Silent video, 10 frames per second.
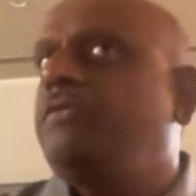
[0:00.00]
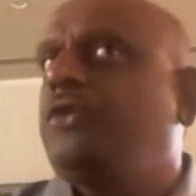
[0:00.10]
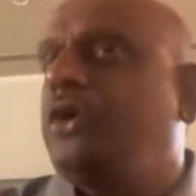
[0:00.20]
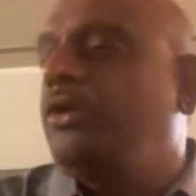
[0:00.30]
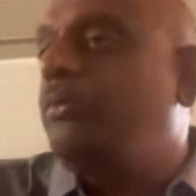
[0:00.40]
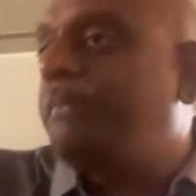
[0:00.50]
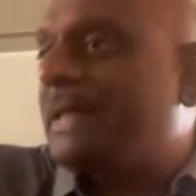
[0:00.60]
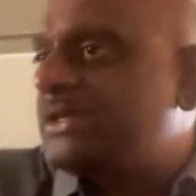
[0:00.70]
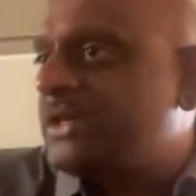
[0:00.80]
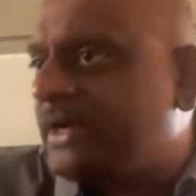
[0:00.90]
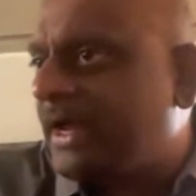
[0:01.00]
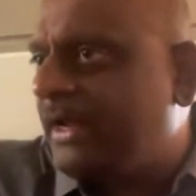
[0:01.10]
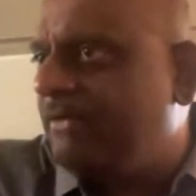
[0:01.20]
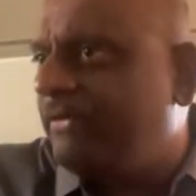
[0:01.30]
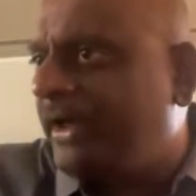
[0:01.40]
if you give
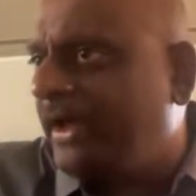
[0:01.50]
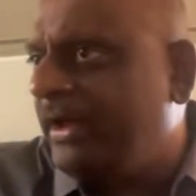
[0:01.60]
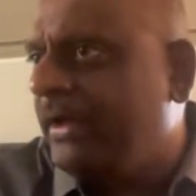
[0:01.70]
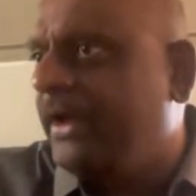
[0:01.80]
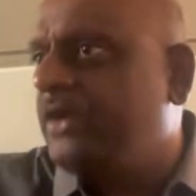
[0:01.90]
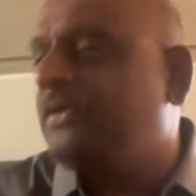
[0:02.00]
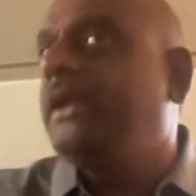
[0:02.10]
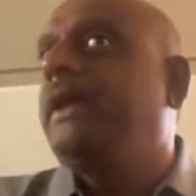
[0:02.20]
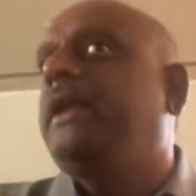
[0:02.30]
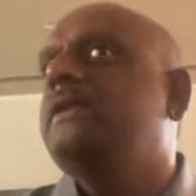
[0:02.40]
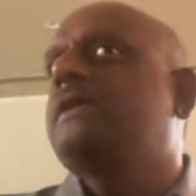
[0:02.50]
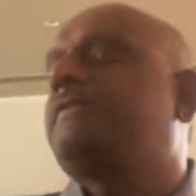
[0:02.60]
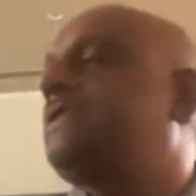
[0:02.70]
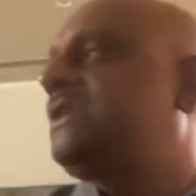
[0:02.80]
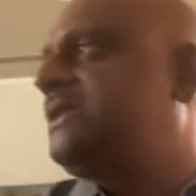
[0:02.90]
pulsatile way, it will increase
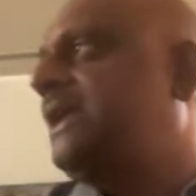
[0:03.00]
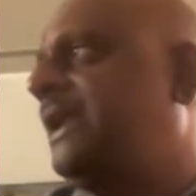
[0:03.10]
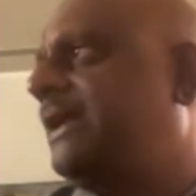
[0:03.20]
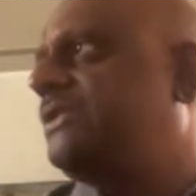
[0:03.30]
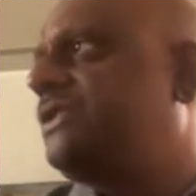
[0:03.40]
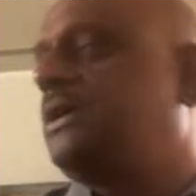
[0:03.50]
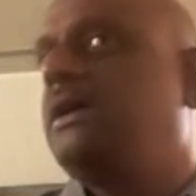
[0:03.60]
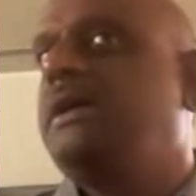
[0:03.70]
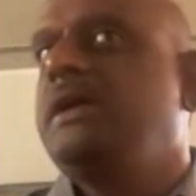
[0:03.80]
FSH LH.